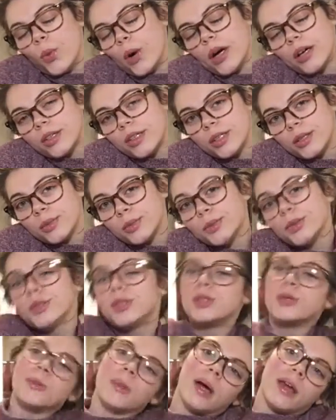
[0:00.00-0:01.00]
Welcome
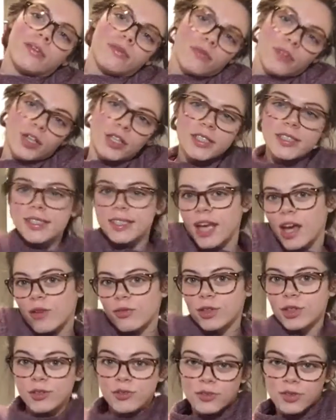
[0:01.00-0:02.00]
to my first
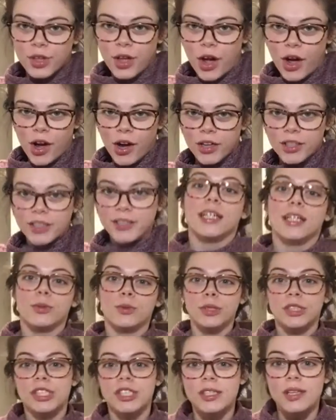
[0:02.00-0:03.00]
ever vlog,
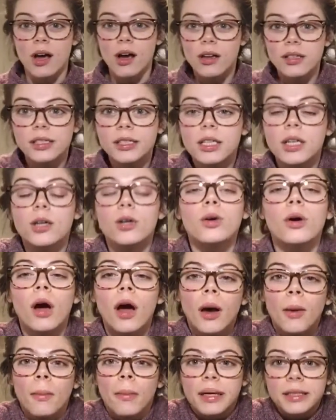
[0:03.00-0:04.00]
which is also
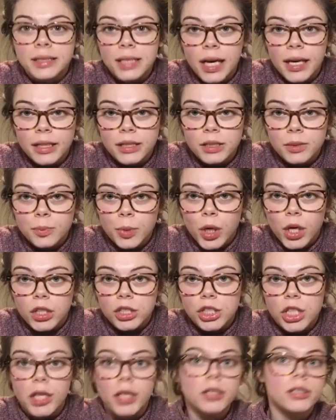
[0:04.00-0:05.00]
my science
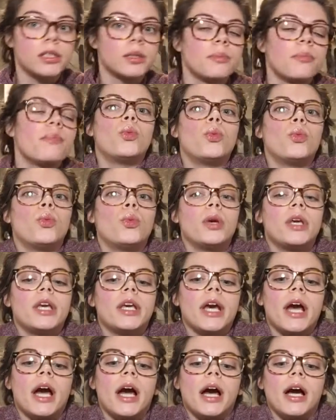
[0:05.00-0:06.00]
project. We
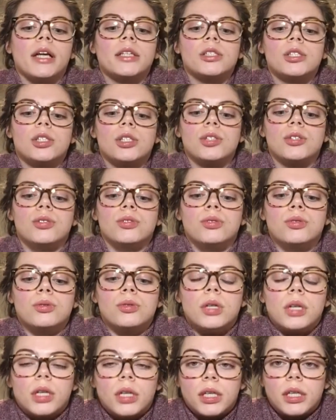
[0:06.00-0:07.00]
had
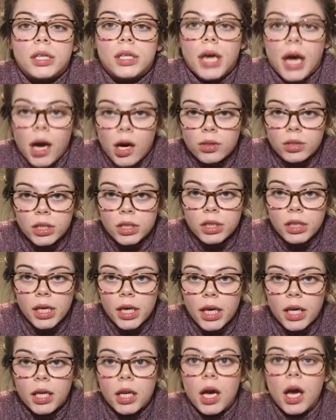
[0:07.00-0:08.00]
to
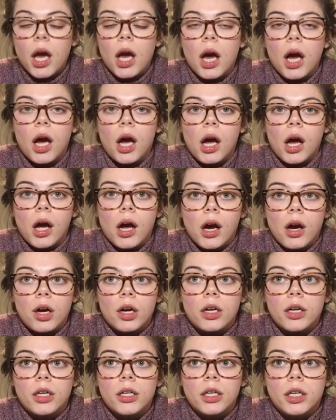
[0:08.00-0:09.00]
calculate
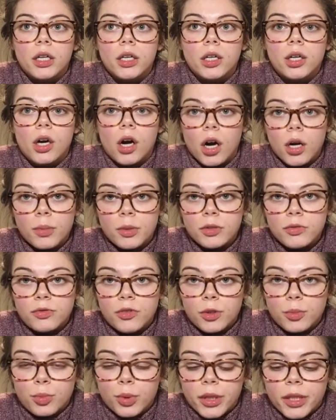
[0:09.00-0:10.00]
our carbon
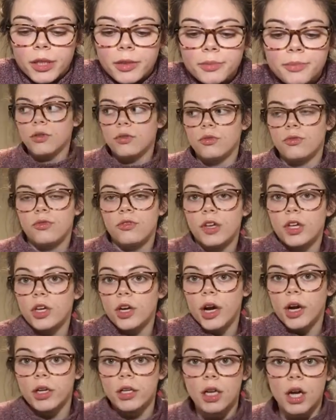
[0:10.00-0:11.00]
footprint, figure
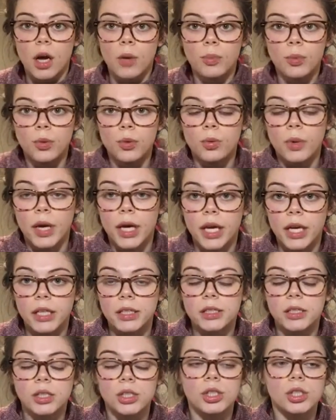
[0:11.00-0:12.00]
out a couple
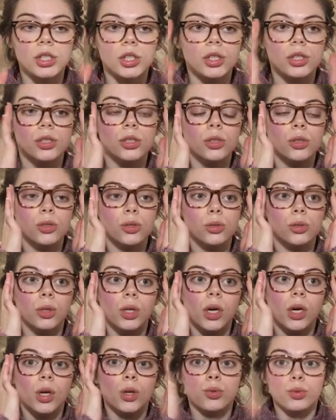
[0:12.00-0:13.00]
ways to
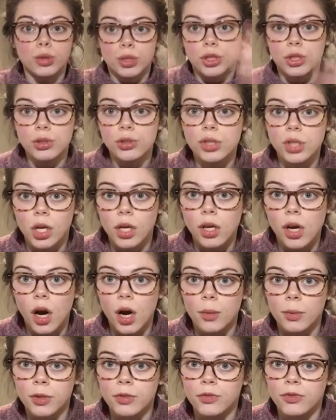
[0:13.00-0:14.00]
reduce our
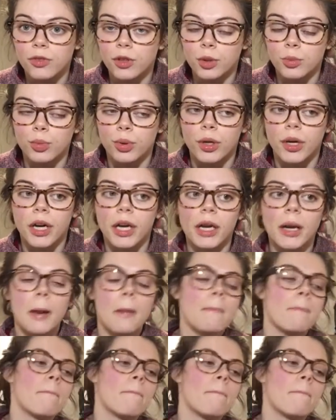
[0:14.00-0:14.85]
carbon footprint,